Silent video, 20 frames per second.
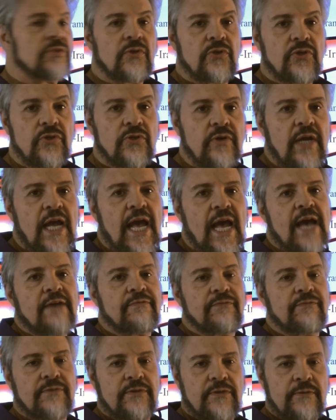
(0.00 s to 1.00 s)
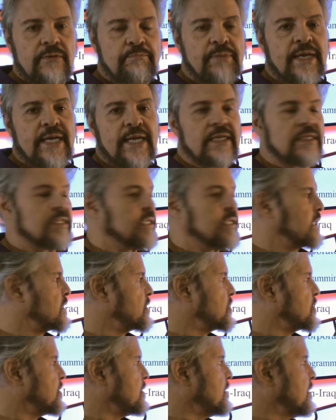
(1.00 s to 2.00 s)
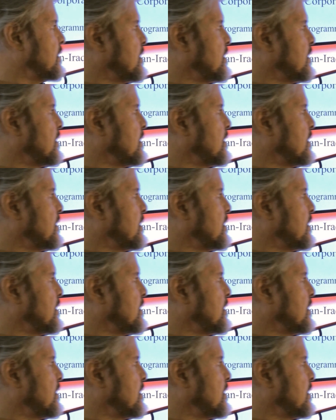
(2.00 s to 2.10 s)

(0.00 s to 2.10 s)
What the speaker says: You have to pay attention.